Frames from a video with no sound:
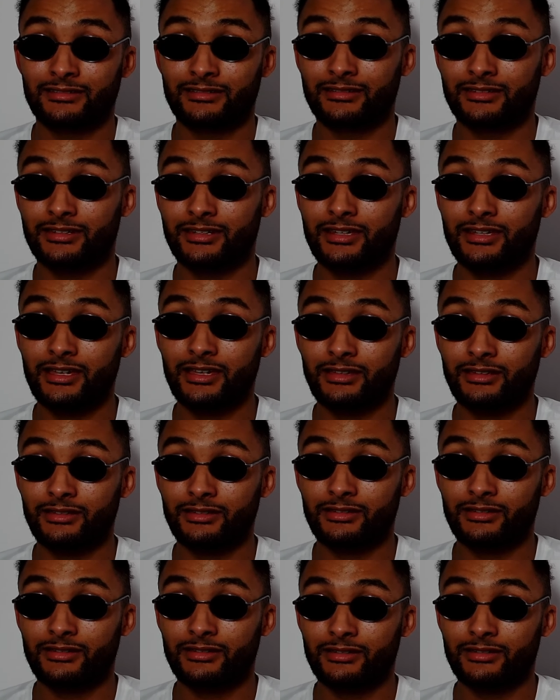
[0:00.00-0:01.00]
Yeah?
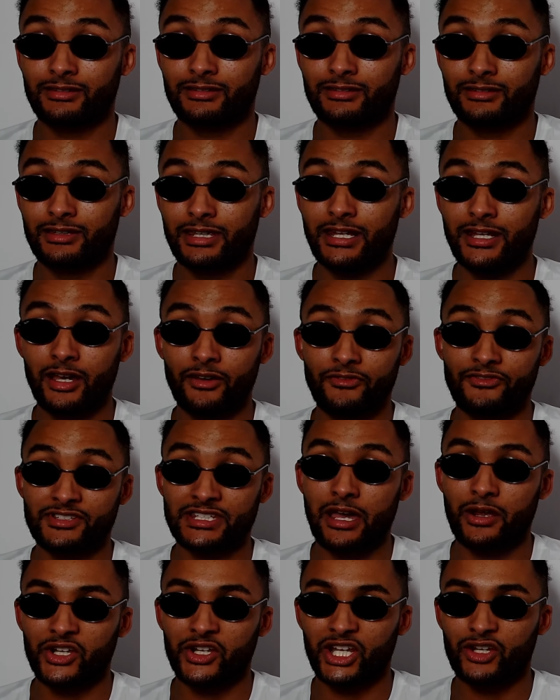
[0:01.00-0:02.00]
He loved
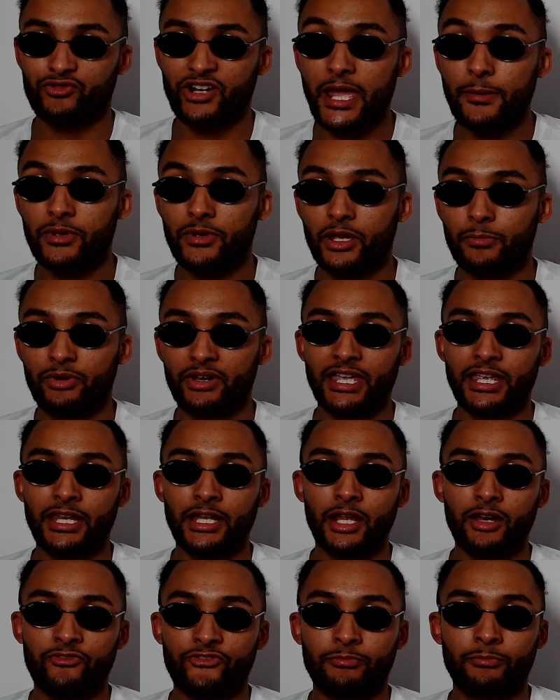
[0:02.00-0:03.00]
Saudi Arabia, but he
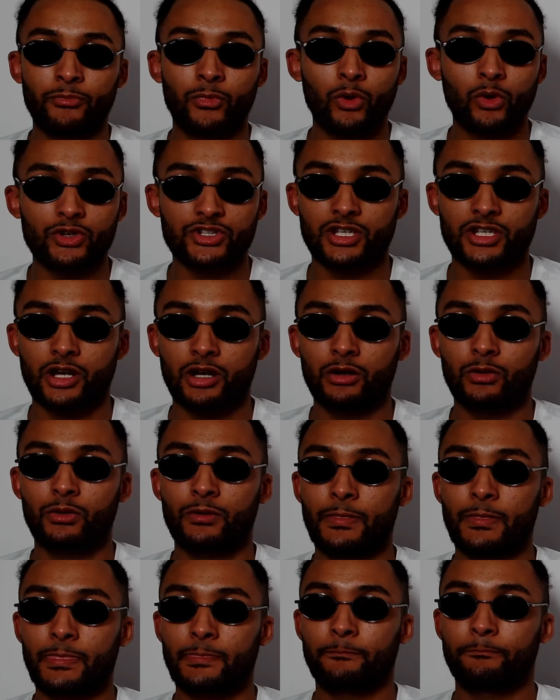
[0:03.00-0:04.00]
loved more so
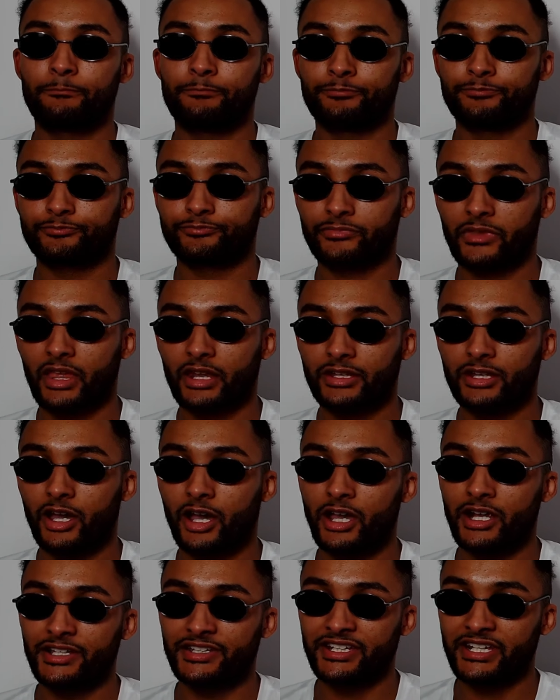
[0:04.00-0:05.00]
the
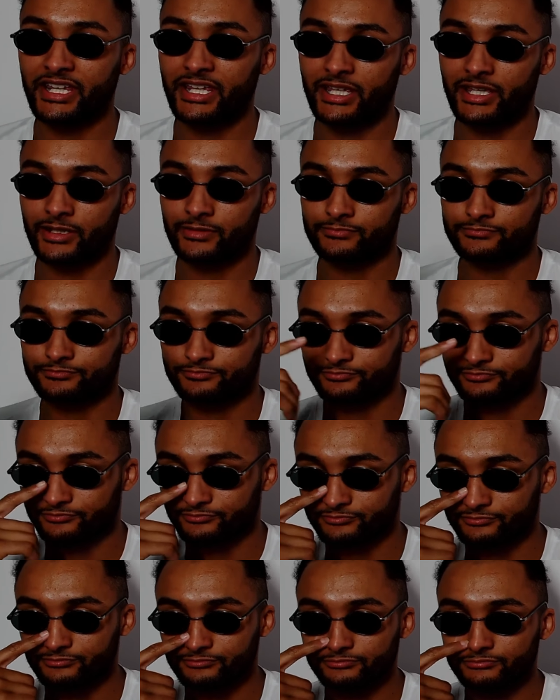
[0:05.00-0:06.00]
idea
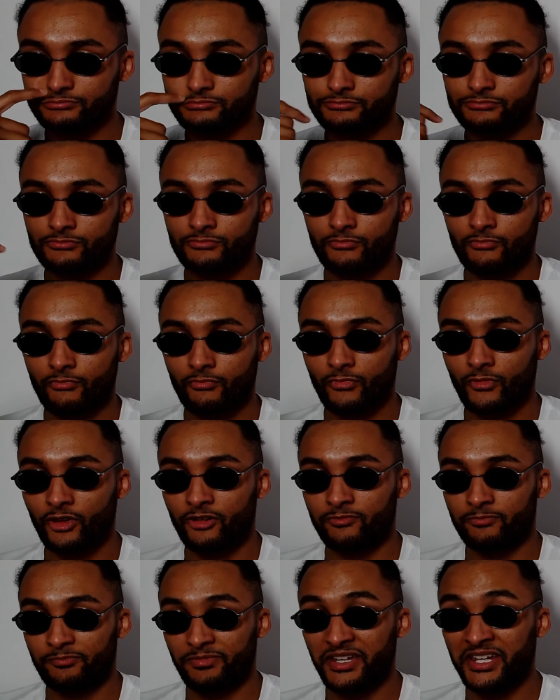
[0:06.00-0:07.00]

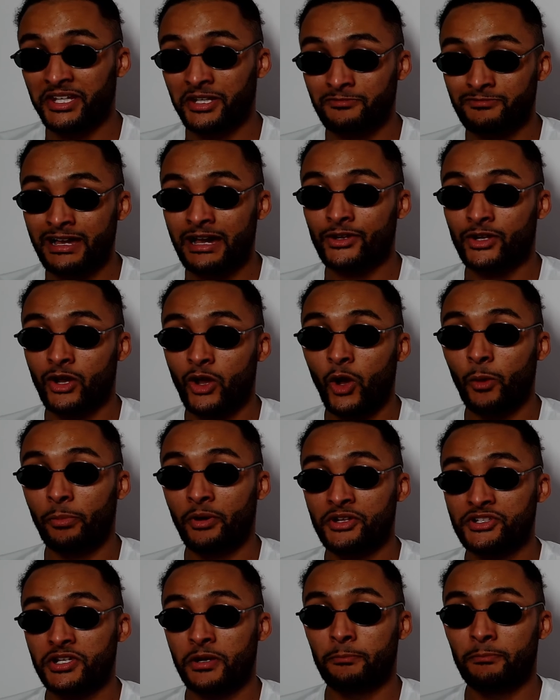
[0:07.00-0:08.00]
of being around a whole
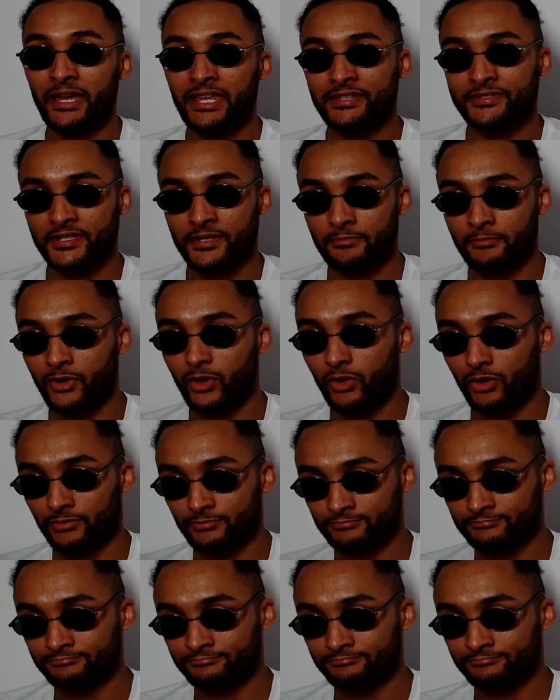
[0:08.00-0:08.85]
bunch of men some more.